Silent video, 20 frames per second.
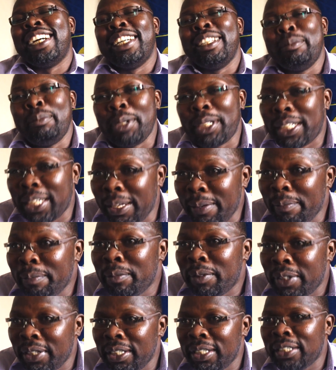and
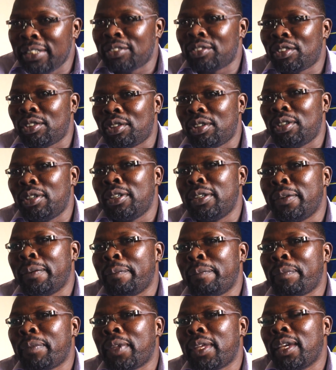became really strong,
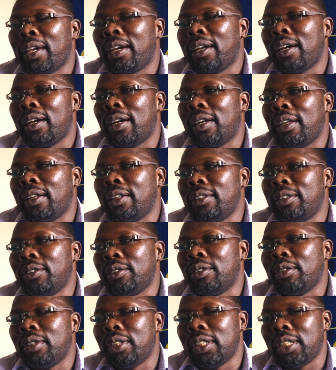uh, you
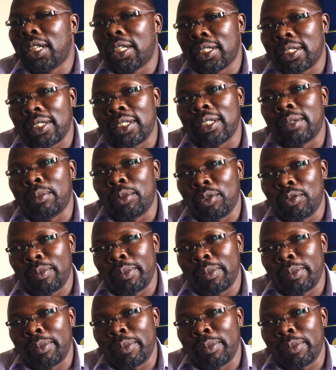know, leaders in the